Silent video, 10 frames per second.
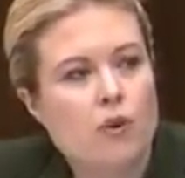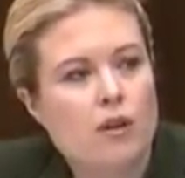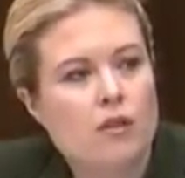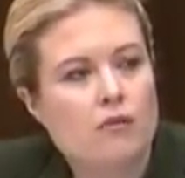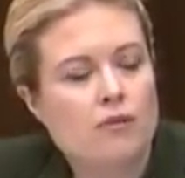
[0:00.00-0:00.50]

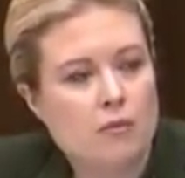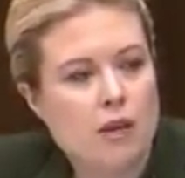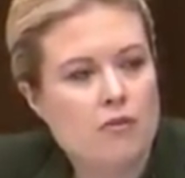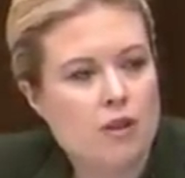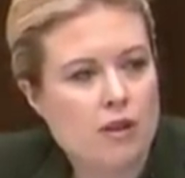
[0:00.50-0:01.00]
Will
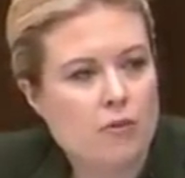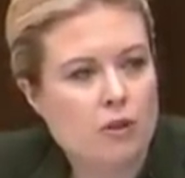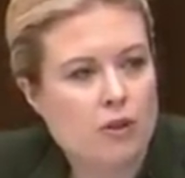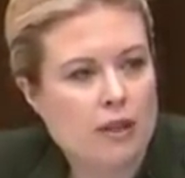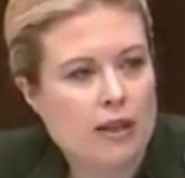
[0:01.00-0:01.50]
female genital
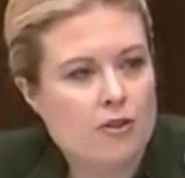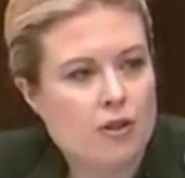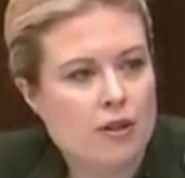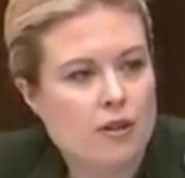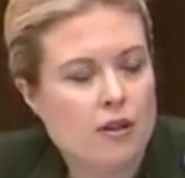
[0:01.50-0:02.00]
mutilation?